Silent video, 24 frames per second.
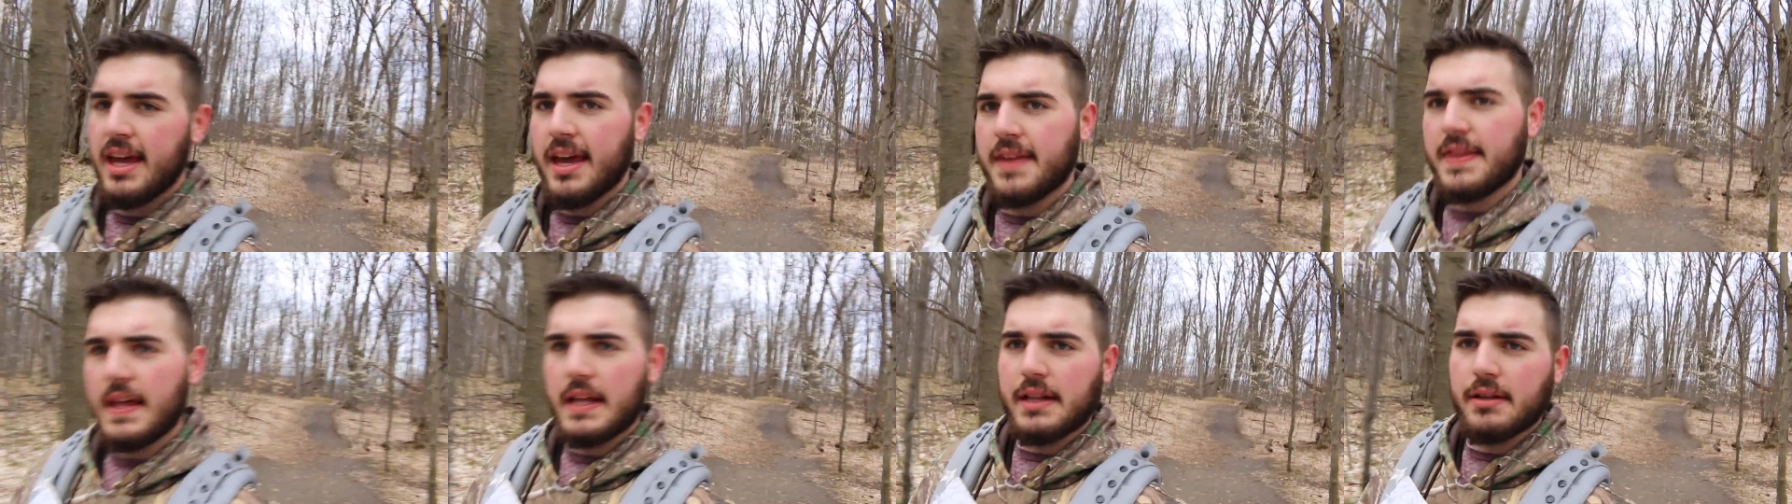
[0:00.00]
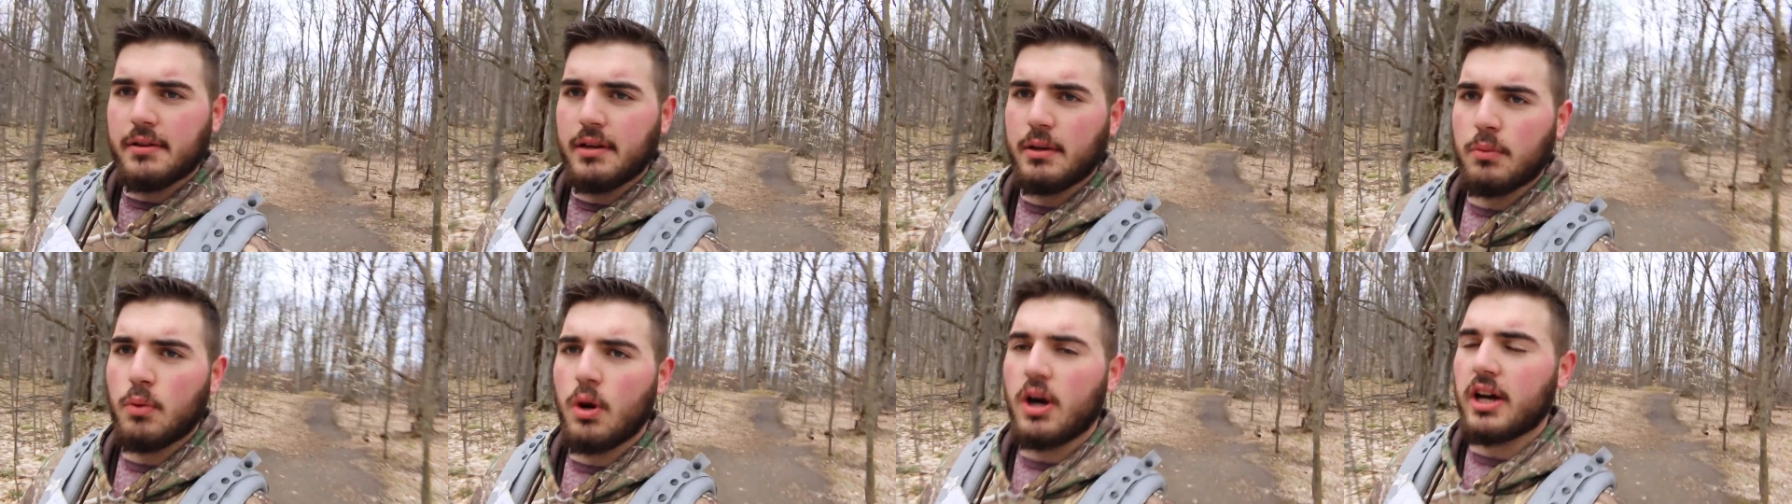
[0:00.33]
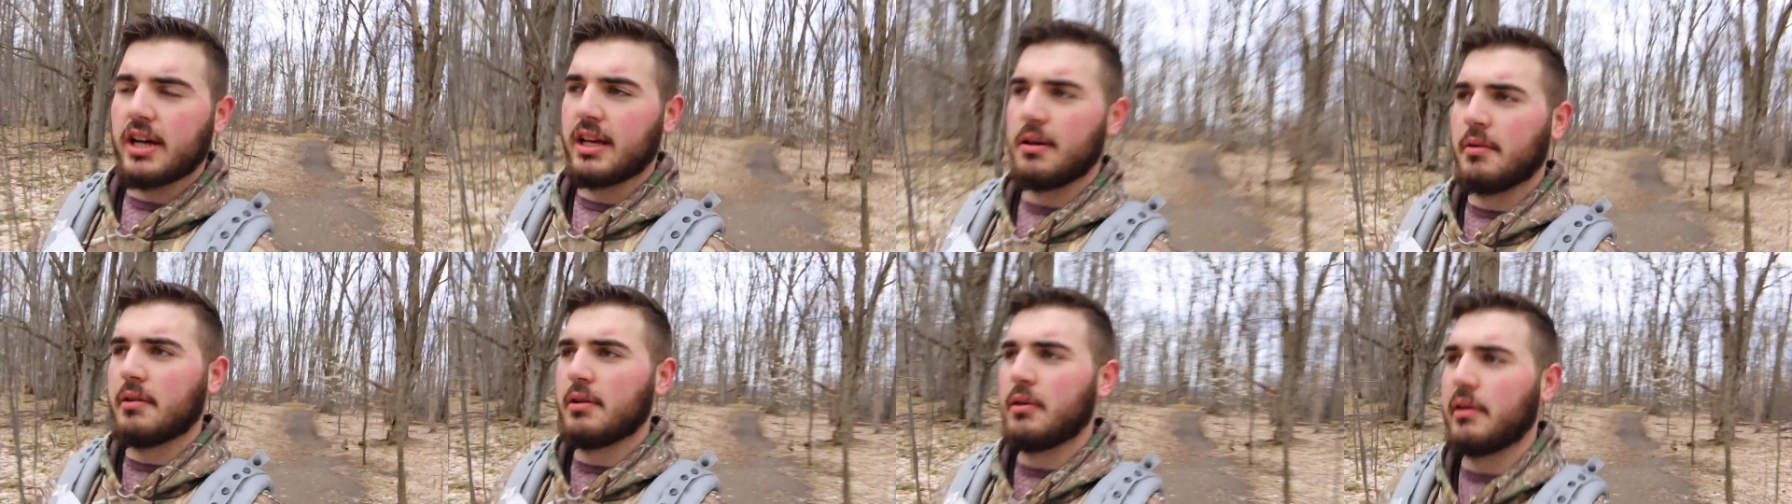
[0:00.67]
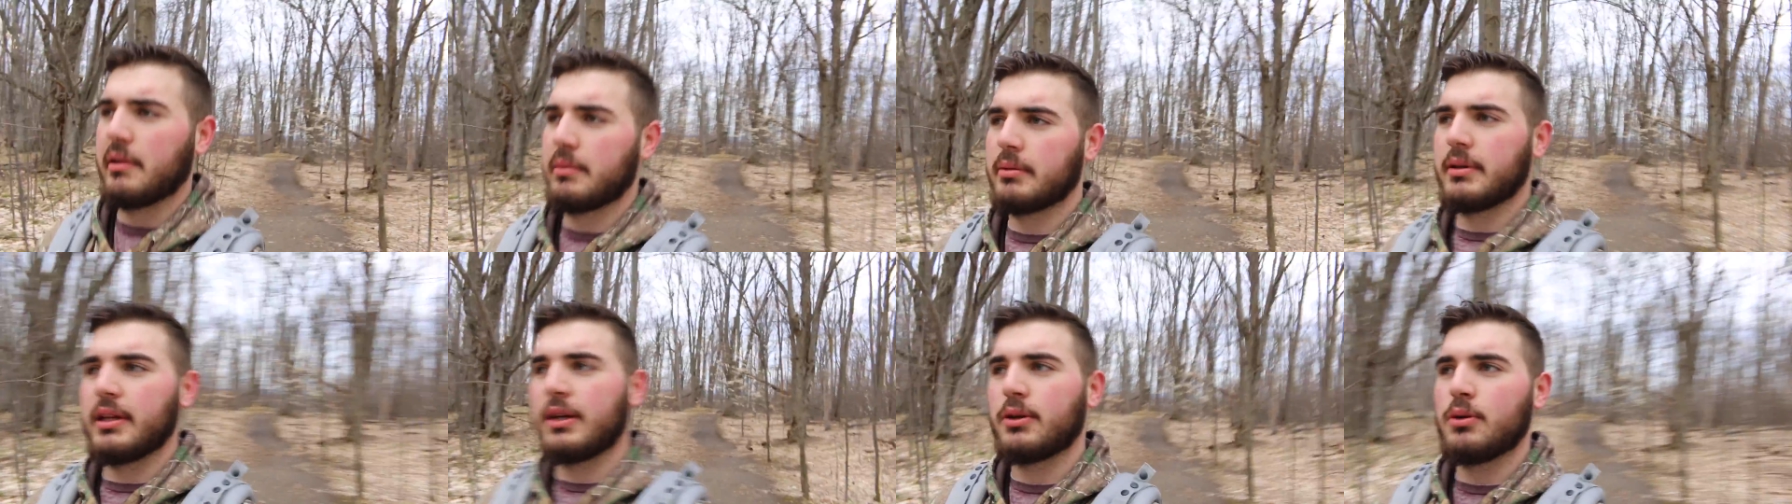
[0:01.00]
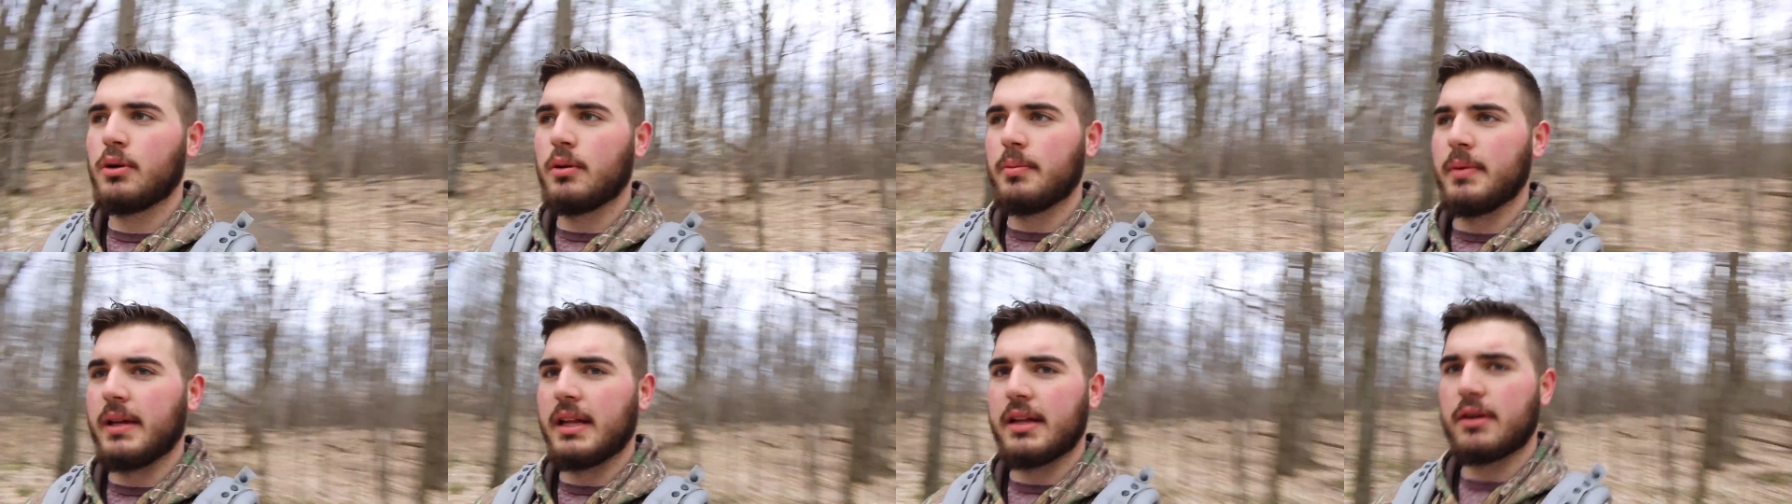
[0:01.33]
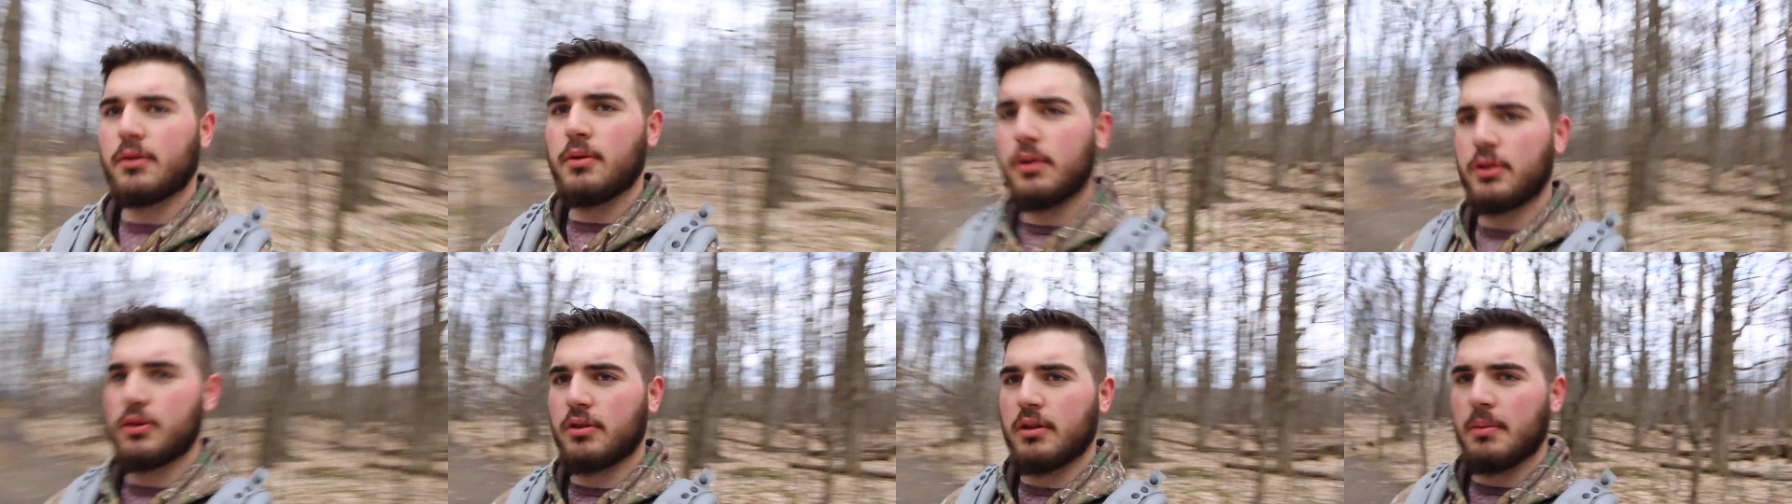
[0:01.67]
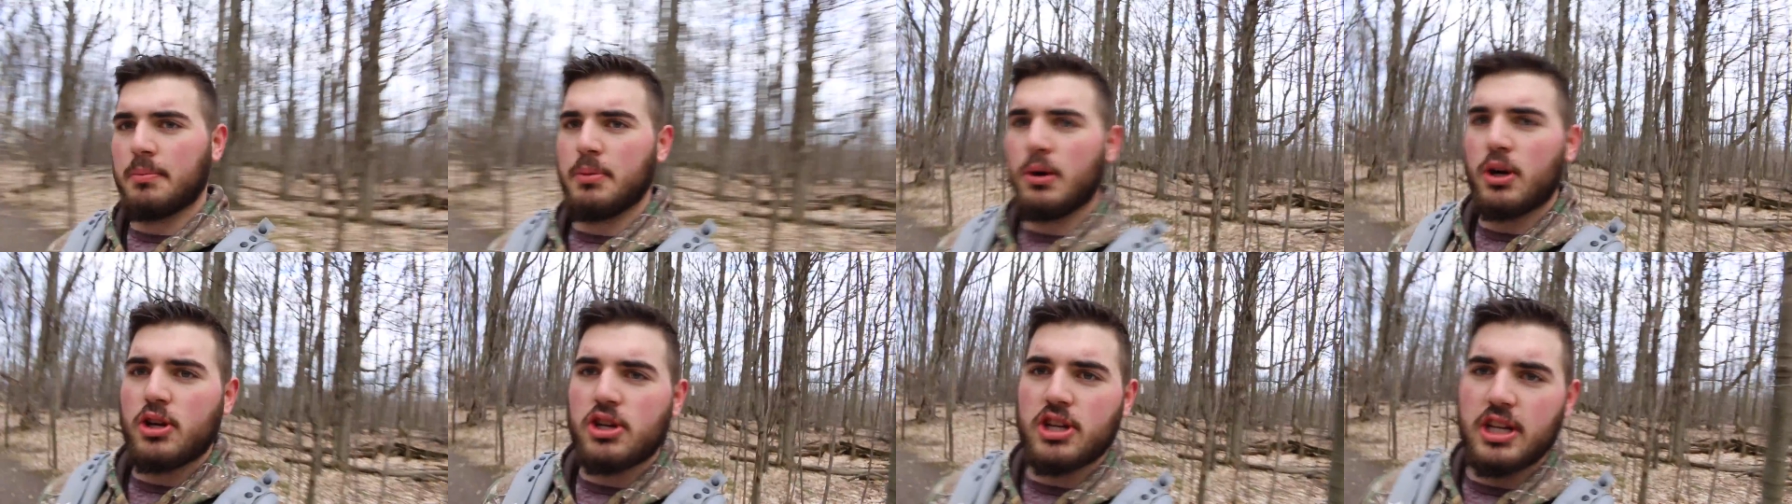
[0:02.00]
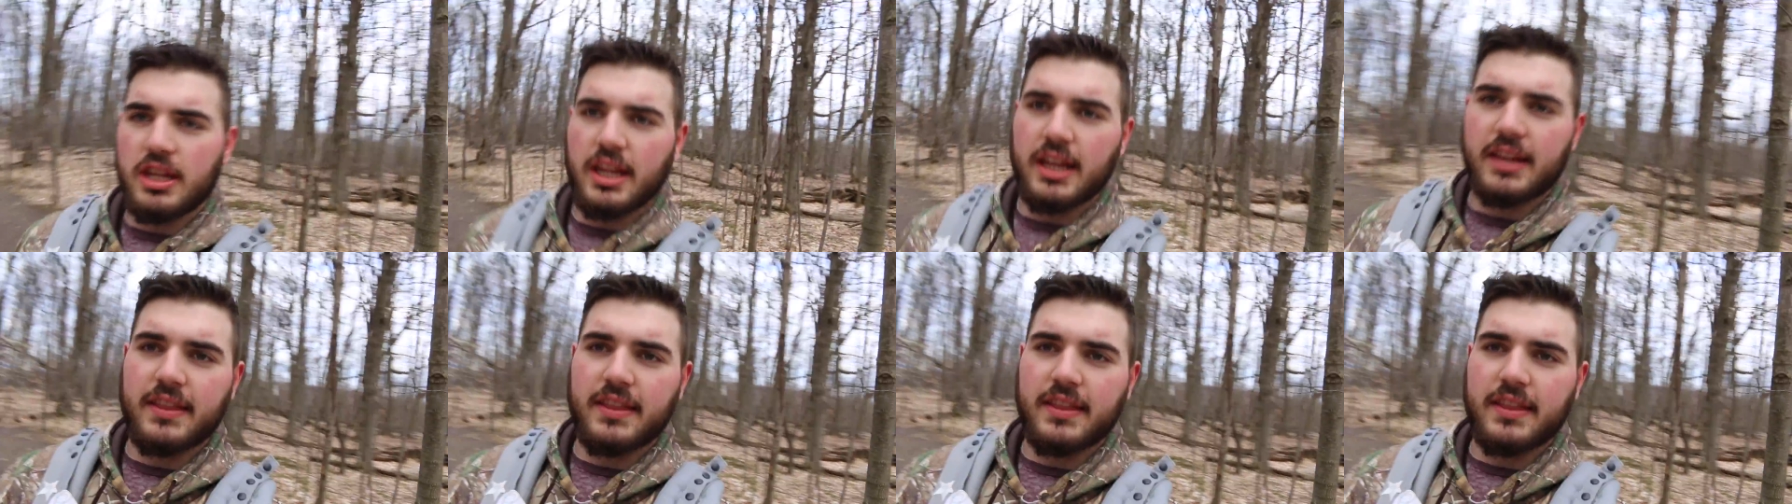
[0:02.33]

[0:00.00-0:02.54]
And that's how he'd walk. And it was always really cool to be going through the bush and